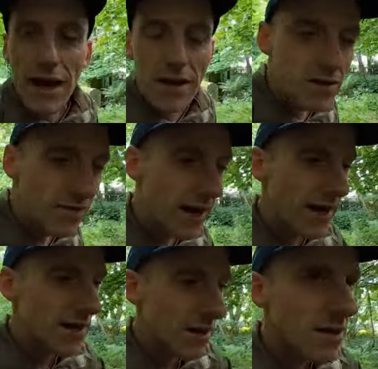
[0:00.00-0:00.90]
arch
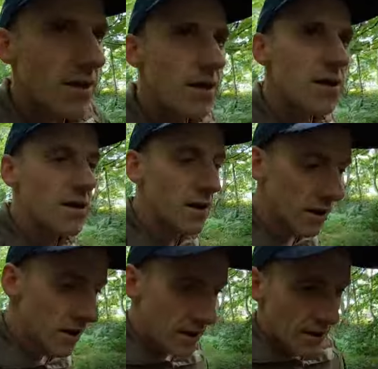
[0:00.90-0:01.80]
viaduct.
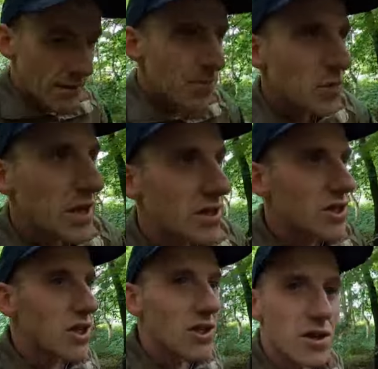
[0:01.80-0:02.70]
And there's
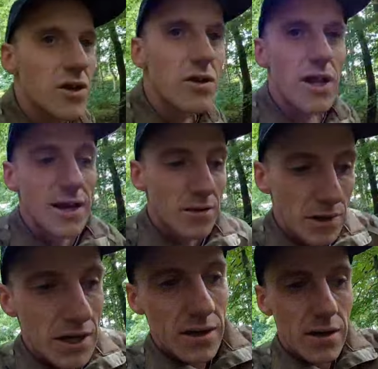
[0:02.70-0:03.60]
another cool item
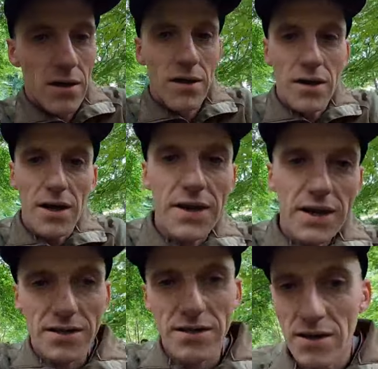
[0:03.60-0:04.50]
here. I
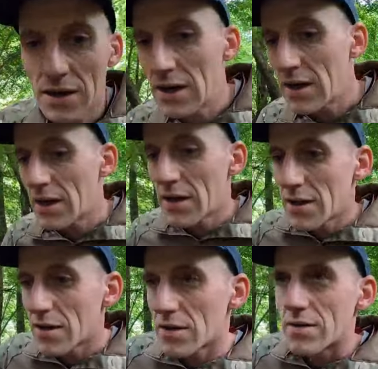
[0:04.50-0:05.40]
think it's
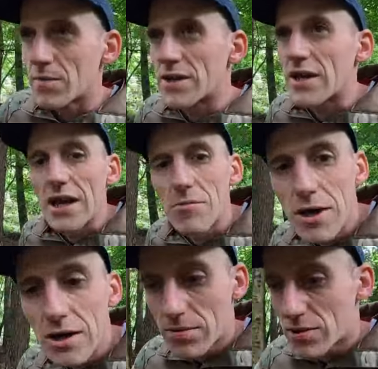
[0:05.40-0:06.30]
when the
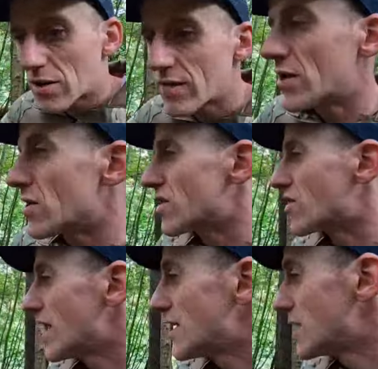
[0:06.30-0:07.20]
gamekeeper's obviously
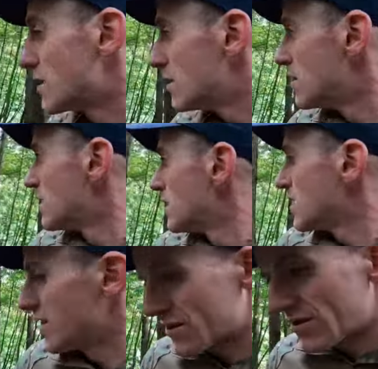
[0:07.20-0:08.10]
training.
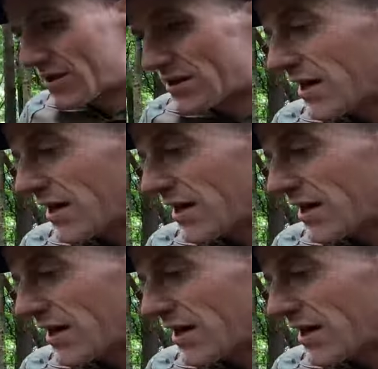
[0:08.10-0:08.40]
He's got this